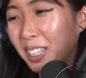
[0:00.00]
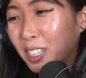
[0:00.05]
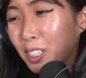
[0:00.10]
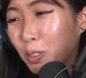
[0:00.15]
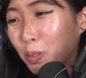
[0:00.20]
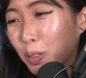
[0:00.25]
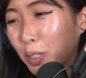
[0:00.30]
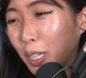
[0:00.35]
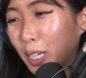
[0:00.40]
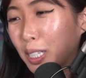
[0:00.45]

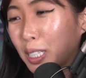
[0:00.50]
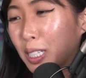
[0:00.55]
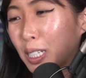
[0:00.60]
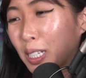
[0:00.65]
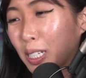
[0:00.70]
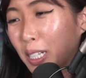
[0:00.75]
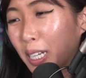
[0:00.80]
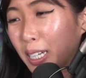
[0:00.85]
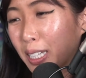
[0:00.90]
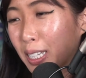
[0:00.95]
this relates
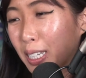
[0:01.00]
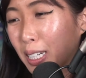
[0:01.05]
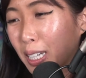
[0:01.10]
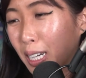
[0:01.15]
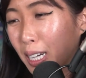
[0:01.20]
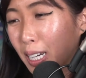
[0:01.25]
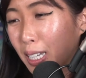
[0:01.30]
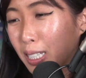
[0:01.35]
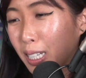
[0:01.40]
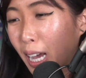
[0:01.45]
to like
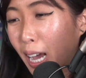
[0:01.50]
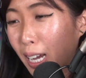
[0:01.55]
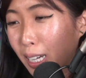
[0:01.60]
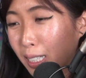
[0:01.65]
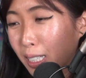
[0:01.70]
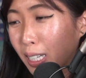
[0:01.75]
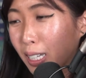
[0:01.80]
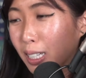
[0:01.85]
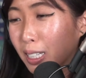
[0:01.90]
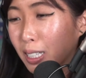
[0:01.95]
a
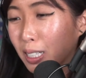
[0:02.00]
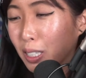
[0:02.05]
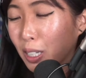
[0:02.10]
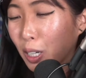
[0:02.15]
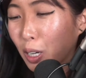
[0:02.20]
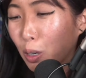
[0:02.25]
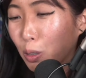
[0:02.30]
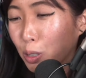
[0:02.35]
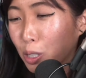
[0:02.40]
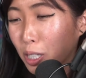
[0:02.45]
tactic in
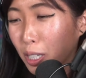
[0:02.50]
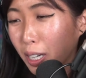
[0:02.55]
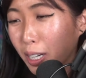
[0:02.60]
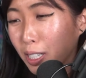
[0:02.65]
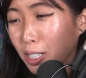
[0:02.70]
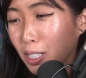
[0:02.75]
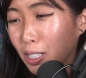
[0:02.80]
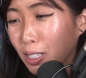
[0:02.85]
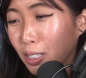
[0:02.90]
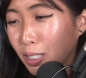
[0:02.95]

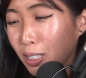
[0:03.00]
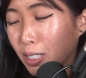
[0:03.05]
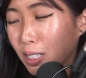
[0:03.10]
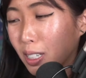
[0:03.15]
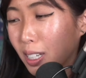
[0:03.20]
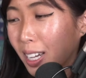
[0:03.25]
negotiations